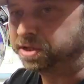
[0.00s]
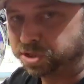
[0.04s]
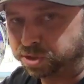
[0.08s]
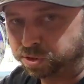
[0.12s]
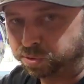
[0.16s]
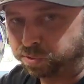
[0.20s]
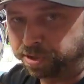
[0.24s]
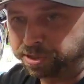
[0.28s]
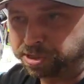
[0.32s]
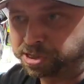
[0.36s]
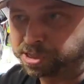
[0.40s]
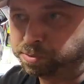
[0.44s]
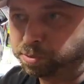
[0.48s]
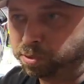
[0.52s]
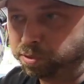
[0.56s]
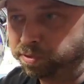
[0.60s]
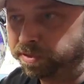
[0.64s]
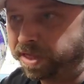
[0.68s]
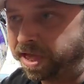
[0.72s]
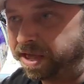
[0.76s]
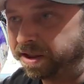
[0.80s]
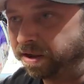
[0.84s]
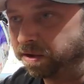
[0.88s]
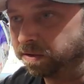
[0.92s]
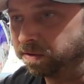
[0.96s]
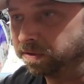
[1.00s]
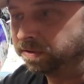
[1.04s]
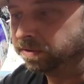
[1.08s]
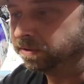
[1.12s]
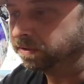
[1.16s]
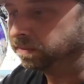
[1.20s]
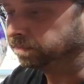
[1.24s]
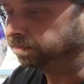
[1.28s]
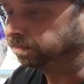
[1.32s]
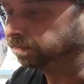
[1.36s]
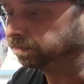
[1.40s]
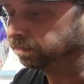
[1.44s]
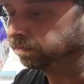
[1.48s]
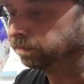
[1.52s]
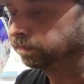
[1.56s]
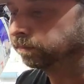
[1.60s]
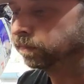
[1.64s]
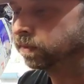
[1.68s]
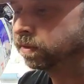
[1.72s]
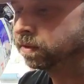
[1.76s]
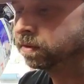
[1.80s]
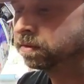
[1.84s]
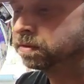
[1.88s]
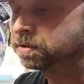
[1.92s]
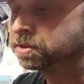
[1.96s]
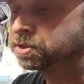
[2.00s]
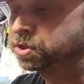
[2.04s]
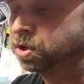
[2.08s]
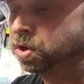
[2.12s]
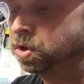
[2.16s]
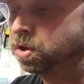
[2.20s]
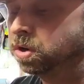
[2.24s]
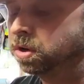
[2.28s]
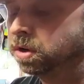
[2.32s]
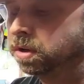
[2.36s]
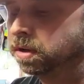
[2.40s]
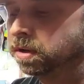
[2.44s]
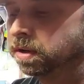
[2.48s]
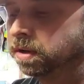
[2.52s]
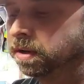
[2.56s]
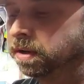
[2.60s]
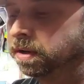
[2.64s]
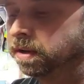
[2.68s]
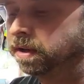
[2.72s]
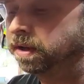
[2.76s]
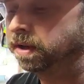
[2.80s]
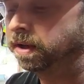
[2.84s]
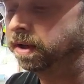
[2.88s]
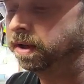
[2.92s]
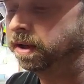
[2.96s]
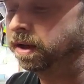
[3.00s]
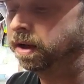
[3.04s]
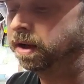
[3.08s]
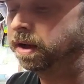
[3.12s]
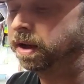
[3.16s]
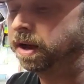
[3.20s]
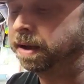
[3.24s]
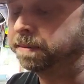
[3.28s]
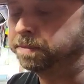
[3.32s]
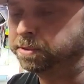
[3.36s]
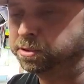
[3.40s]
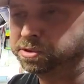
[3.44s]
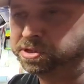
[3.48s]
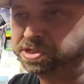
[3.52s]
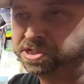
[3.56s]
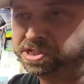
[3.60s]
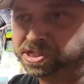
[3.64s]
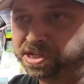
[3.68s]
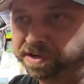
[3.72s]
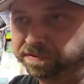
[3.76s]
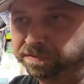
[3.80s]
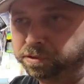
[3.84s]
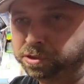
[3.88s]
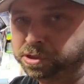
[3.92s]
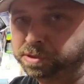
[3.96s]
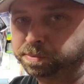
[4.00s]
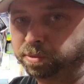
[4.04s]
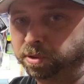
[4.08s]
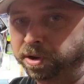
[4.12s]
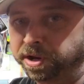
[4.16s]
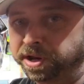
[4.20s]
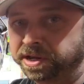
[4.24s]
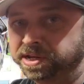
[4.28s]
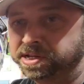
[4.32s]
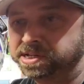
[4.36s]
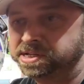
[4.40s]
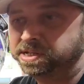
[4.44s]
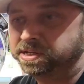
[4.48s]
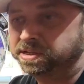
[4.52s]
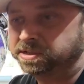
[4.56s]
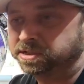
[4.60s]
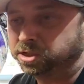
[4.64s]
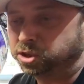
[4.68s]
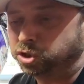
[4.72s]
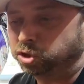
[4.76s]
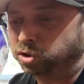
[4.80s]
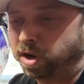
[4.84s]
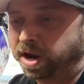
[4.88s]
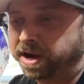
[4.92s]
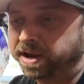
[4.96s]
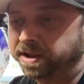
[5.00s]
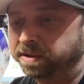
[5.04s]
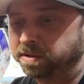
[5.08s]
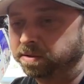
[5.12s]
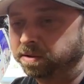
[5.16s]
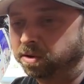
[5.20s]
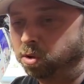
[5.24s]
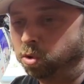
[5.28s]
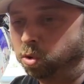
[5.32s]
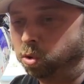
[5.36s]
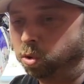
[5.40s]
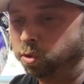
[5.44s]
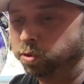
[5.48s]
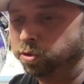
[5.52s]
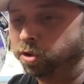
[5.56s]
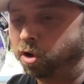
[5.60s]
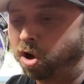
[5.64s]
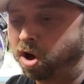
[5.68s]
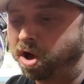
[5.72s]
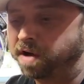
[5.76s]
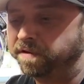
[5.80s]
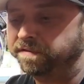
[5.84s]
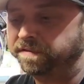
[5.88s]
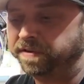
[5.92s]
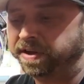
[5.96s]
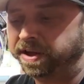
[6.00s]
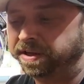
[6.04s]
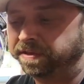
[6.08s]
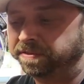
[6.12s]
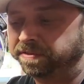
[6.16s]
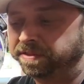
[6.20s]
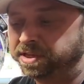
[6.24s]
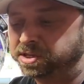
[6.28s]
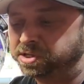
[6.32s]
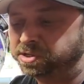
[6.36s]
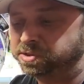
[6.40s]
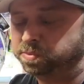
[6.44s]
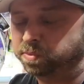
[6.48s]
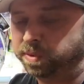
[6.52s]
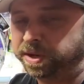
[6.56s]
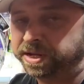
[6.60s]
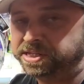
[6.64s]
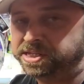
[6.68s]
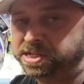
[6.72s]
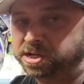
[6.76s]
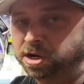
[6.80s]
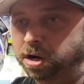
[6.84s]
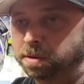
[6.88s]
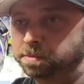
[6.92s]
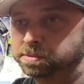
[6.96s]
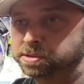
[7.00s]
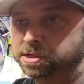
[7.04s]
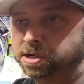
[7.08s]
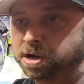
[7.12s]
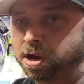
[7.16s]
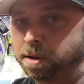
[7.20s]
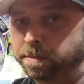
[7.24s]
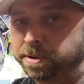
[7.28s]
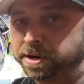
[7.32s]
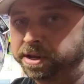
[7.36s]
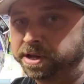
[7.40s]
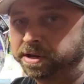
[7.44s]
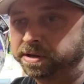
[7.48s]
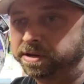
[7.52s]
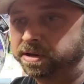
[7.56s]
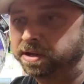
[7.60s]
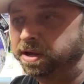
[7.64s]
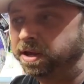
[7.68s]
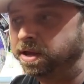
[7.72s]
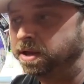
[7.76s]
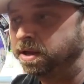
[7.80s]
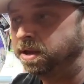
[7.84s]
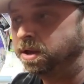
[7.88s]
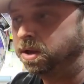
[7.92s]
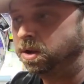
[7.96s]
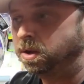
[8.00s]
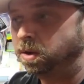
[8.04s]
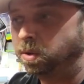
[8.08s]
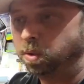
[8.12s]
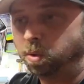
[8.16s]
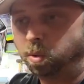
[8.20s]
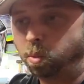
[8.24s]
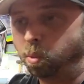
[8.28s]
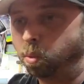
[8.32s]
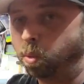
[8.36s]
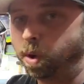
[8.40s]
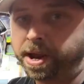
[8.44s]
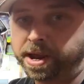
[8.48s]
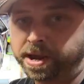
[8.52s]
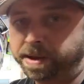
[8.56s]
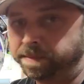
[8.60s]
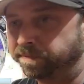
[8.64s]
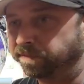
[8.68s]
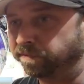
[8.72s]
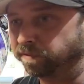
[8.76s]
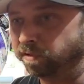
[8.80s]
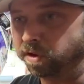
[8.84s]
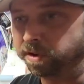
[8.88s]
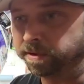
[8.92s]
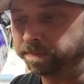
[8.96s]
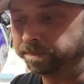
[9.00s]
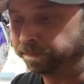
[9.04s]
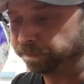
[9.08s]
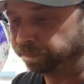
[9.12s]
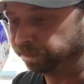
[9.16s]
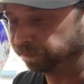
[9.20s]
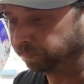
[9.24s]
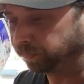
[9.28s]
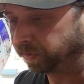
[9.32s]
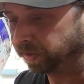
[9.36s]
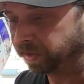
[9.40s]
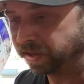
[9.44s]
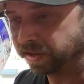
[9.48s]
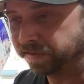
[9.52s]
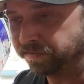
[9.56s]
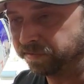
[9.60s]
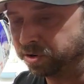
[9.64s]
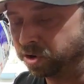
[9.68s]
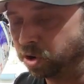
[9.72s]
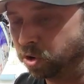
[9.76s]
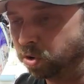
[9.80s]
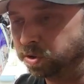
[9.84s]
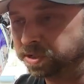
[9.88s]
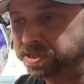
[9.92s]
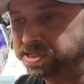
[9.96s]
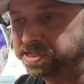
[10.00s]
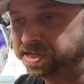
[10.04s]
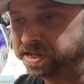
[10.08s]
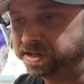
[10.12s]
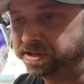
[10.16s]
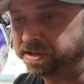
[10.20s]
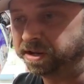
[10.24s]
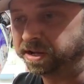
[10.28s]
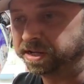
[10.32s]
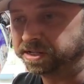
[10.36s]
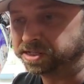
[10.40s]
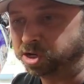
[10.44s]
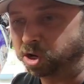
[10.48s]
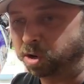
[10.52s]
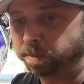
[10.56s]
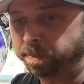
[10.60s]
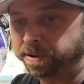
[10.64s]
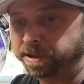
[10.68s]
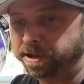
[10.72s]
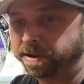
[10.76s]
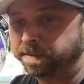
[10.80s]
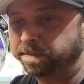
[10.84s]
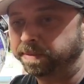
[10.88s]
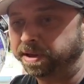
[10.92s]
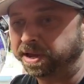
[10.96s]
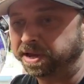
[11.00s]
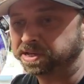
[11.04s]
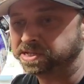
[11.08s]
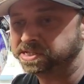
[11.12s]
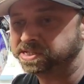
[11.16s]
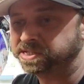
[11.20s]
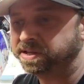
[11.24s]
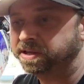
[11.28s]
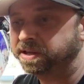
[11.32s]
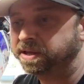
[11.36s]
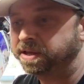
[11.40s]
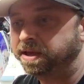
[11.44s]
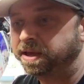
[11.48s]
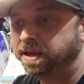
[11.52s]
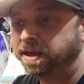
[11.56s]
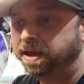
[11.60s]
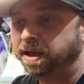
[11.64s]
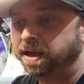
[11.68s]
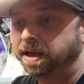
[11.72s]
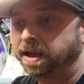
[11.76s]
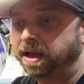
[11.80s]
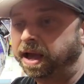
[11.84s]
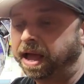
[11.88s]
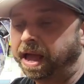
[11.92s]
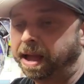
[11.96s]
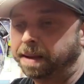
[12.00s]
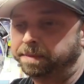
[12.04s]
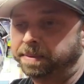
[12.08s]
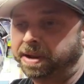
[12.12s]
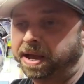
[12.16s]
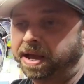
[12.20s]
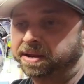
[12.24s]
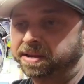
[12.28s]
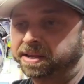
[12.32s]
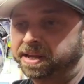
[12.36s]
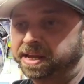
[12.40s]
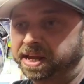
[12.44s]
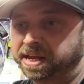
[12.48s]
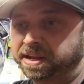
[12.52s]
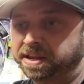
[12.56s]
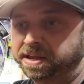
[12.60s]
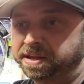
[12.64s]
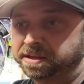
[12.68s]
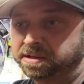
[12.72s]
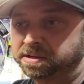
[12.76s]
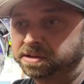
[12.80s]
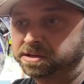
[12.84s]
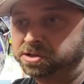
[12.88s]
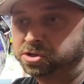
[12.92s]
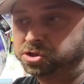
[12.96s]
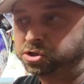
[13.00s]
just want to smooth that out. So I'm using stiffer springs to try to hold off on these weights and arms coming in way up front. Even though it's RPM based, I'm not getting